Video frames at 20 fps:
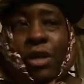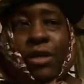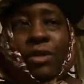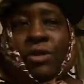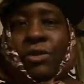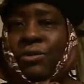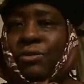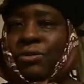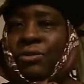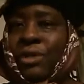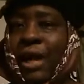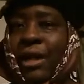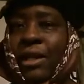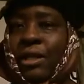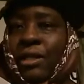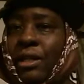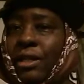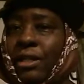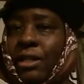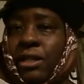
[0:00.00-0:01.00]
you
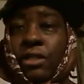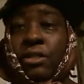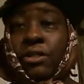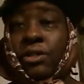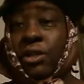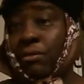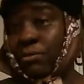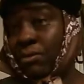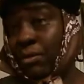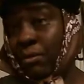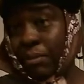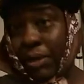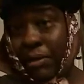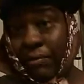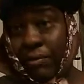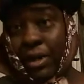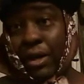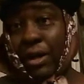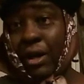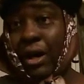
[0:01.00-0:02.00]
think that these chips will be
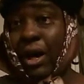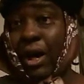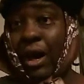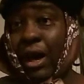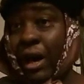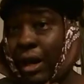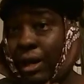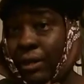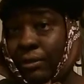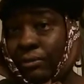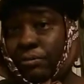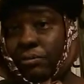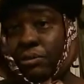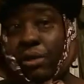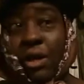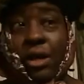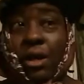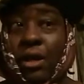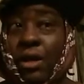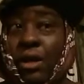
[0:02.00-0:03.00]
very hot.
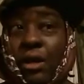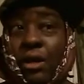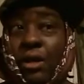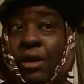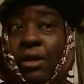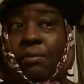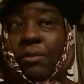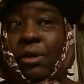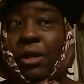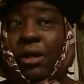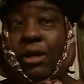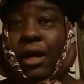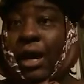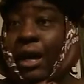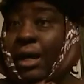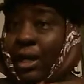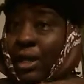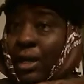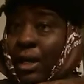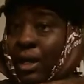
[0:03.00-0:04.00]
But they're
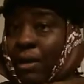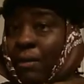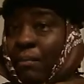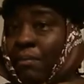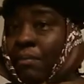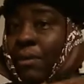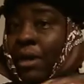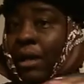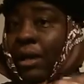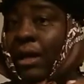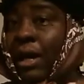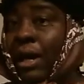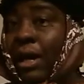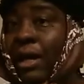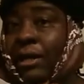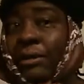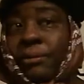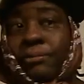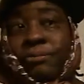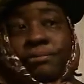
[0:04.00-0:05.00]
not. They kind of mellow
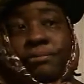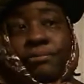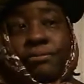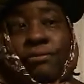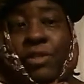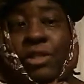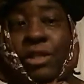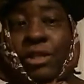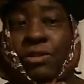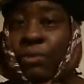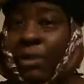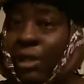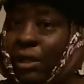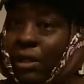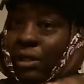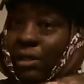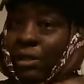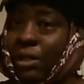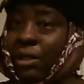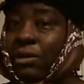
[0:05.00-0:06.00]
out just with a
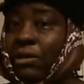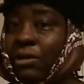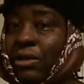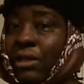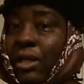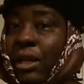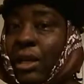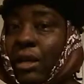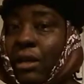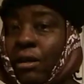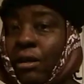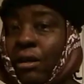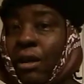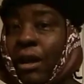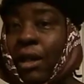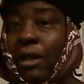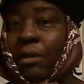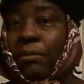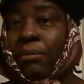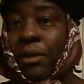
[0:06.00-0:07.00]
little kick of
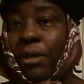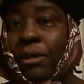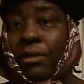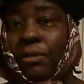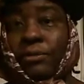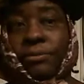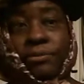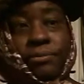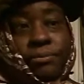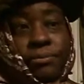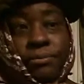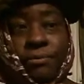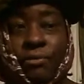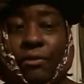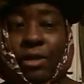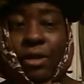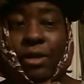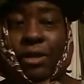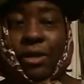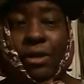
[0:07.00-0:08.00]
jalapeno.
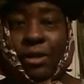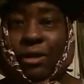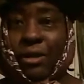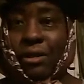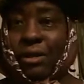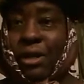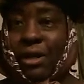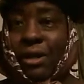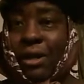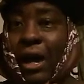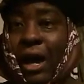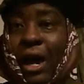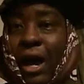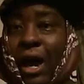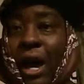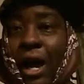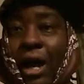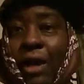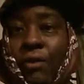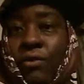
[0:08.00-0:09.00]
They're not
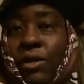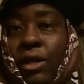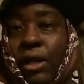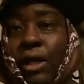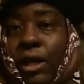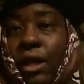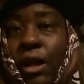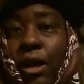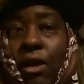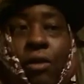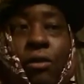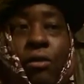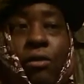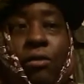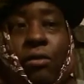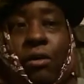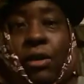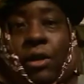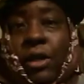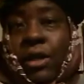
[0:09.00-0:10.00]
hot really at all.
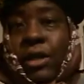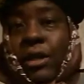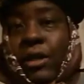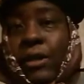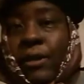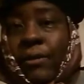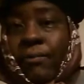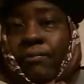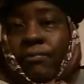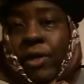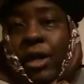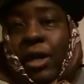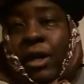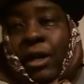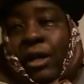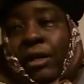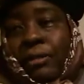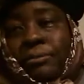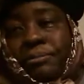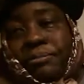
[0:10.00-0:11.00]

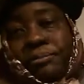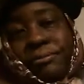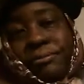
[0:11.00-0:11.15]
Um,